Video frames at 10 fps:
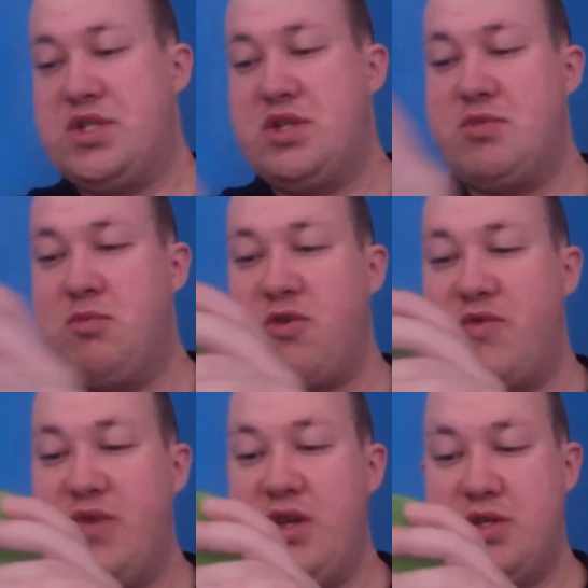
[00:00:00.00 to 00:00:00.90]
more
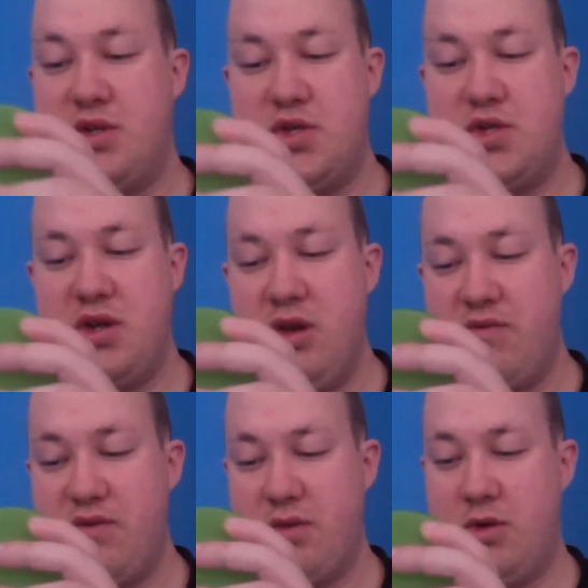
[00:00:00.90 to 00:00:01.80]
features
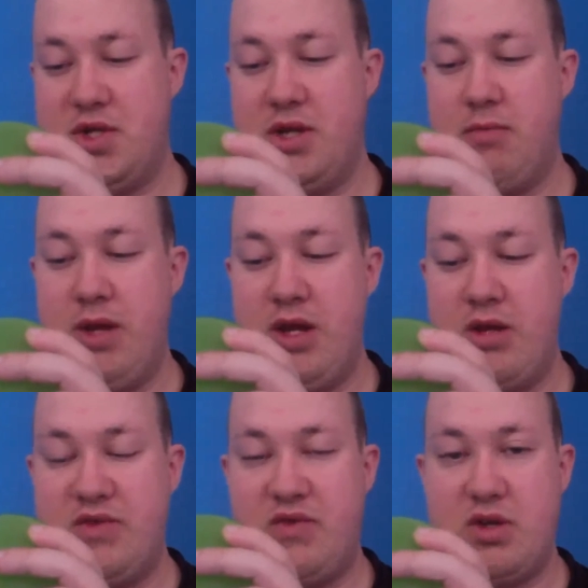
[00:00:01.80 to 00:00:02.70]
for the multimedia
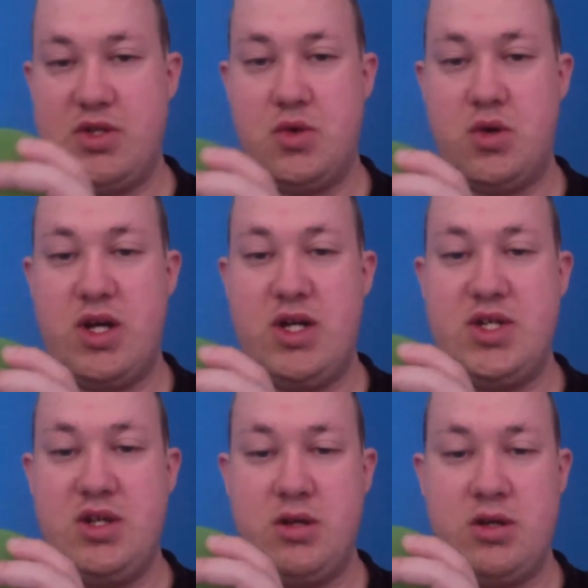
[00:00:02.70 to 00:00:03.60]
as far as
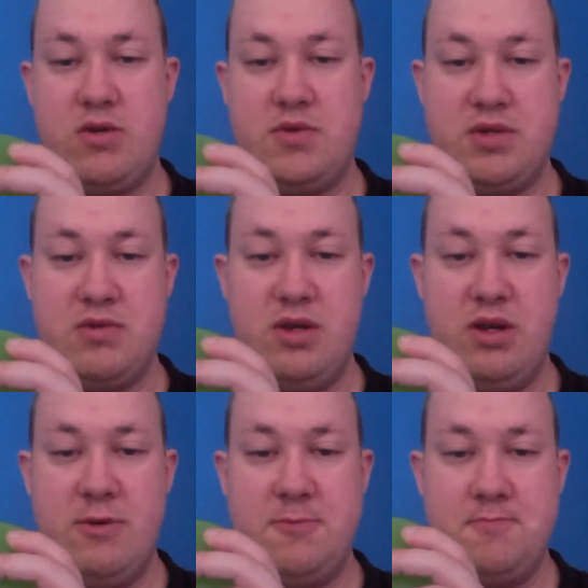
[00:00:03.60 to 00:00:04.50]
organizing it goes,
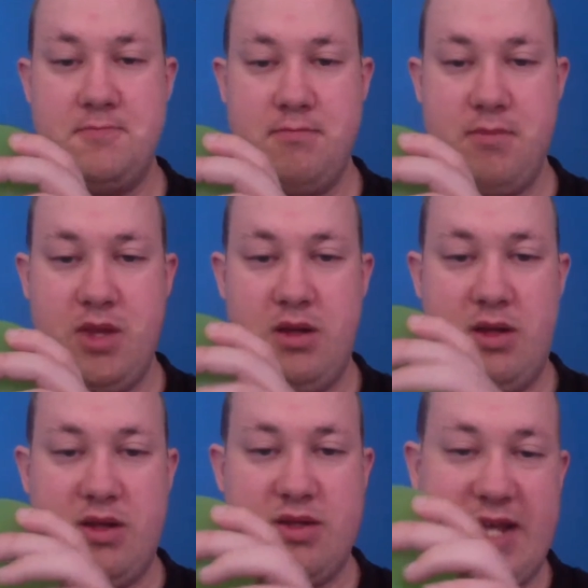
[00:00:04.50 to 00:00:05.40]

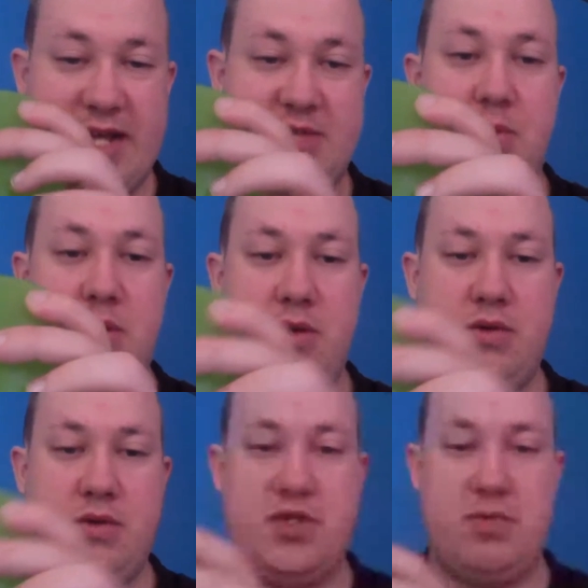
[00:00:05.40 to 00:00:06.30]
that's where you
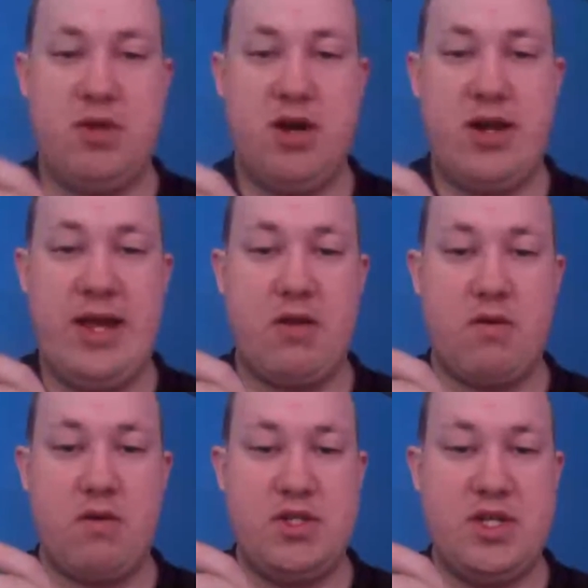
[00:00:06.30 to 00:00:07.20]
use the blog
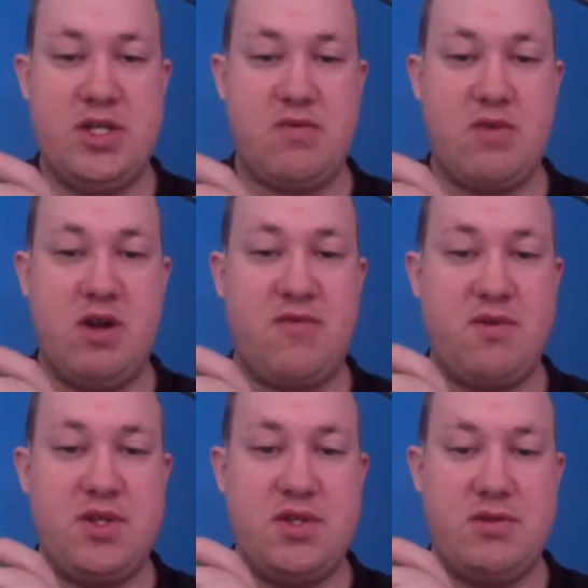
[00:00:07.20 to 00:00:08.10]
categories as a
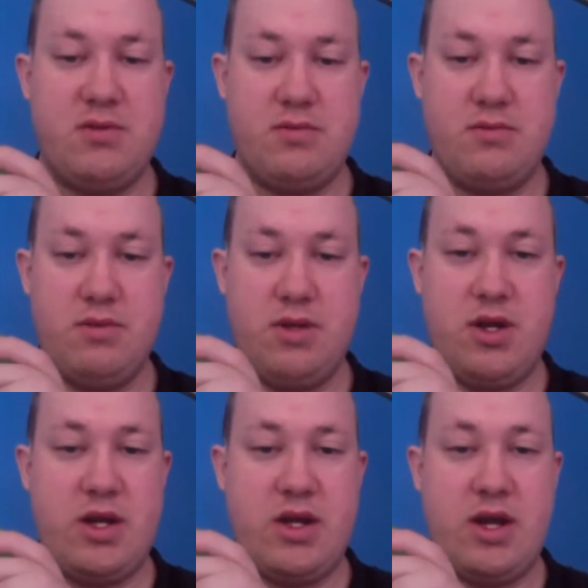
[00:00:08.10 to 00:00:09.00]
reference. You're
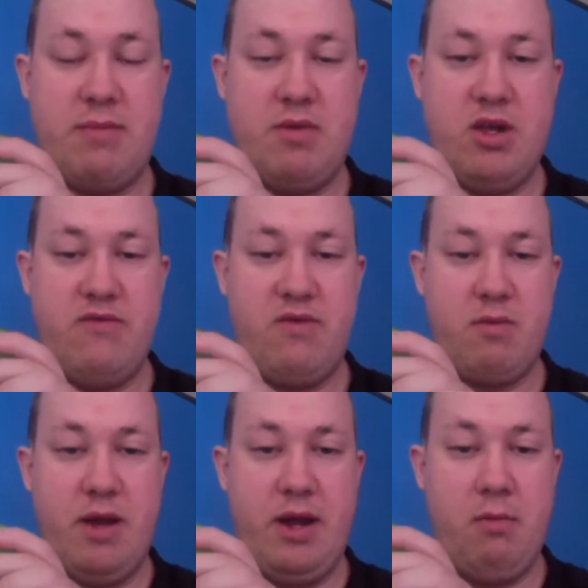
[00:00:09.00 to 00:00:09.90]
not copying it
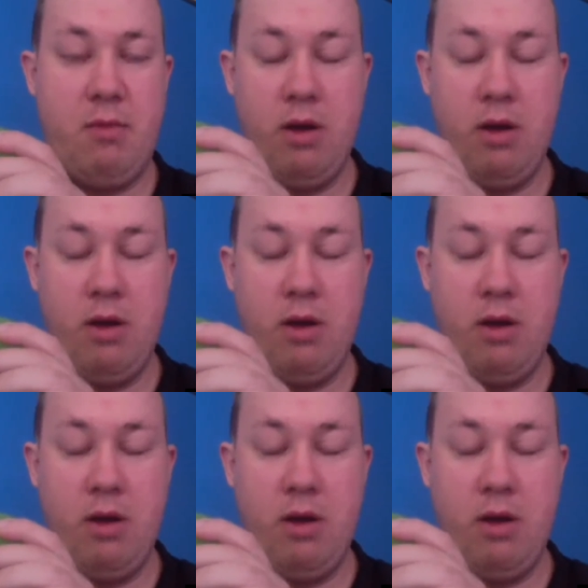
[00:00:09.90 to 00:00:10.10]
verbatim.